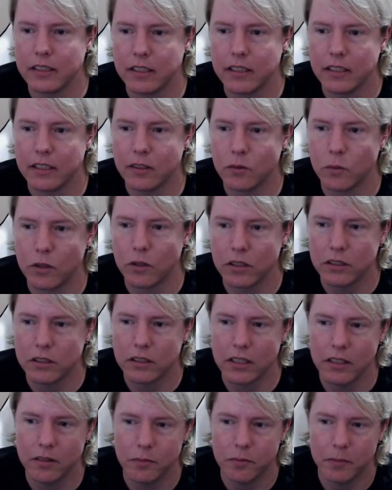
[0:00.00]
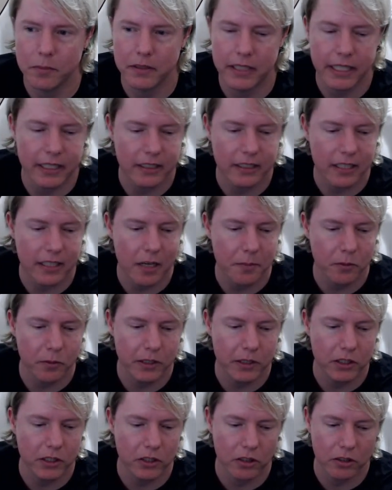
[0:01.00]
Work stuff, but taking time to
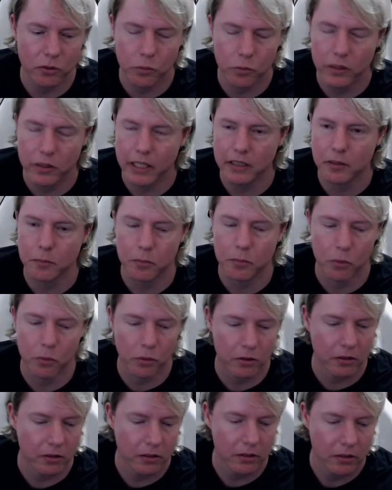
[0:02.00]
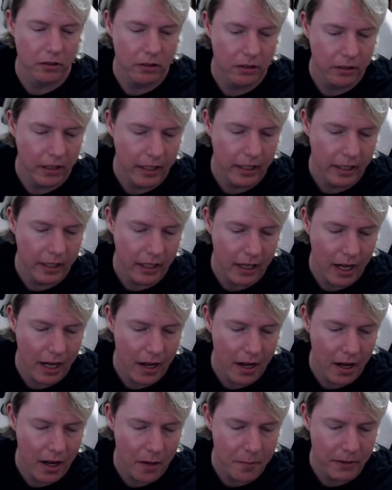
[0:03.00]
recharge. Well, that's important. And
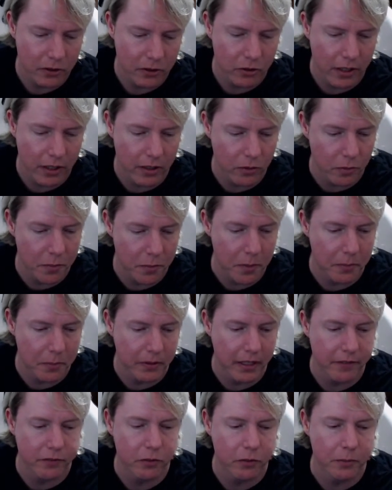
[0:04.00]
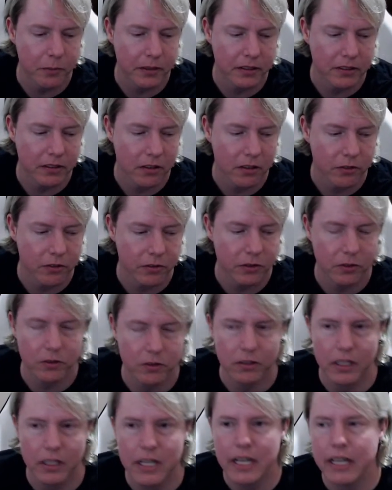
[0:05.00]
I've been trying to remember that for myself. Is,
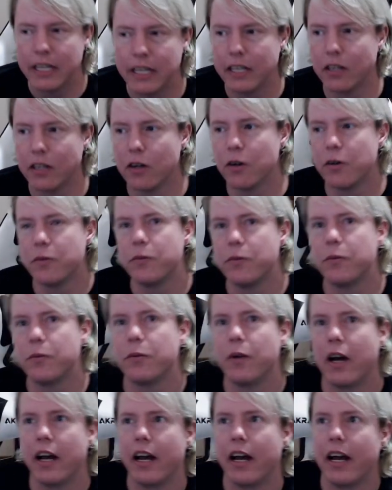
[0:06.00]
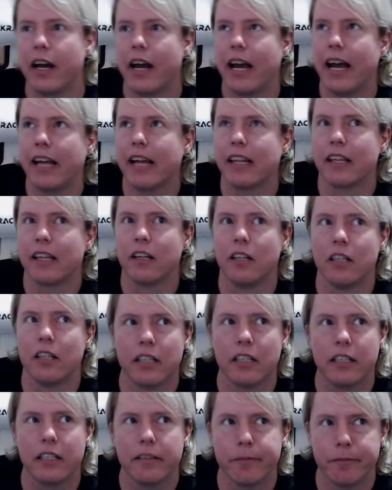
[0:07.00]
I had a
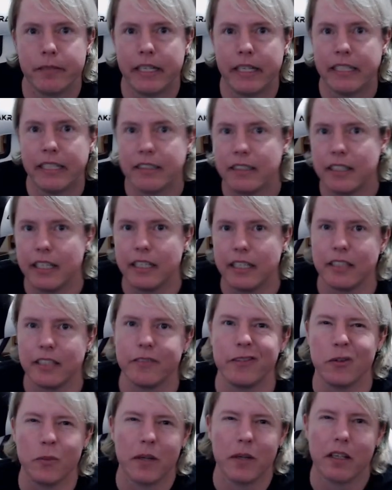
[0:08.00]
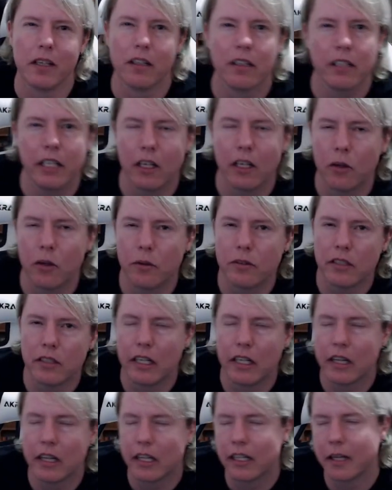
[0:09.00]
little incident, if you will. It wasn't
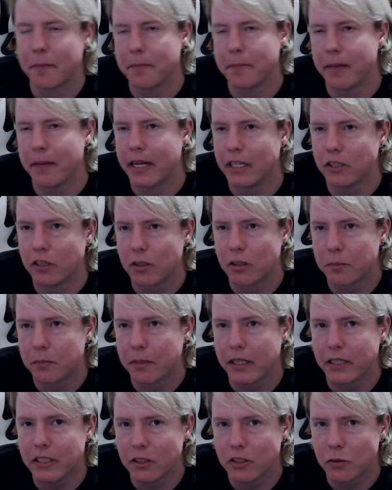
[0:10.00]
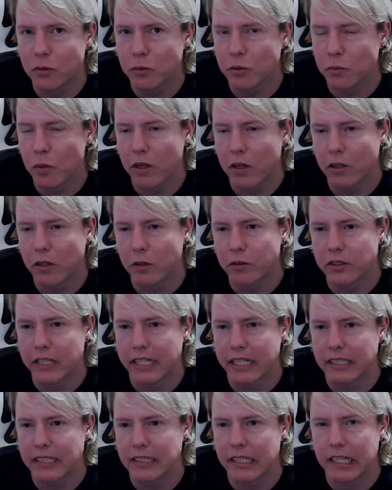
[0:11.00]
anything like major, but it just was one of those
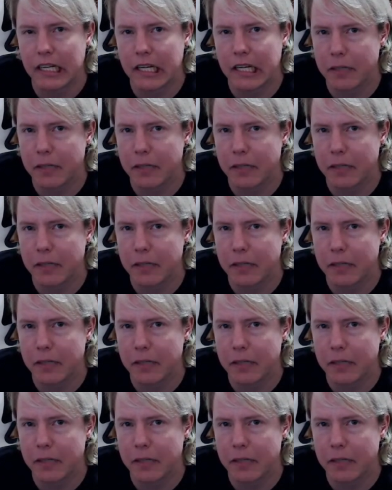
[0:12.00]
things that hit